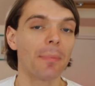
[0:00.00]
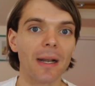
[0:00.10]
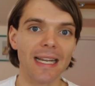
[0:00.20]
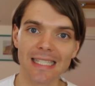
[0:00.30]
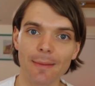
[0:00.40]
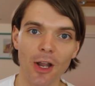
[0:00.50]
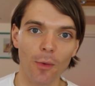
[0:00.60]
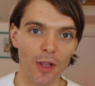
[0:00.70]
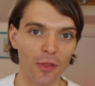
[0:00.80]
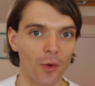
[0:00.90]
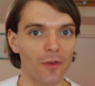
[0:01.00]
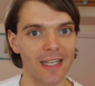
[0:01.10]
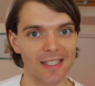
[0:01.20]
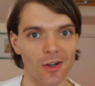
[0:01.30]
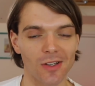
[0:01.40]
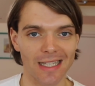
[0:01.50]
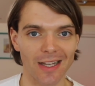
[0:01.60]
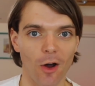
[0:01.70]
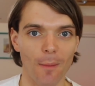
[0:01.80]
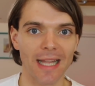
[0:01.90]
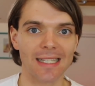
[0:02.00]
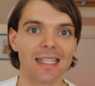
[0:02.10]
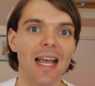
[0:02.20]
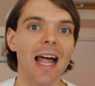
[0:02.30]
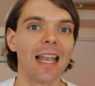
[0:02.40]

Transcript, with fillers: Please let me know what you thought of these dolls in the comments.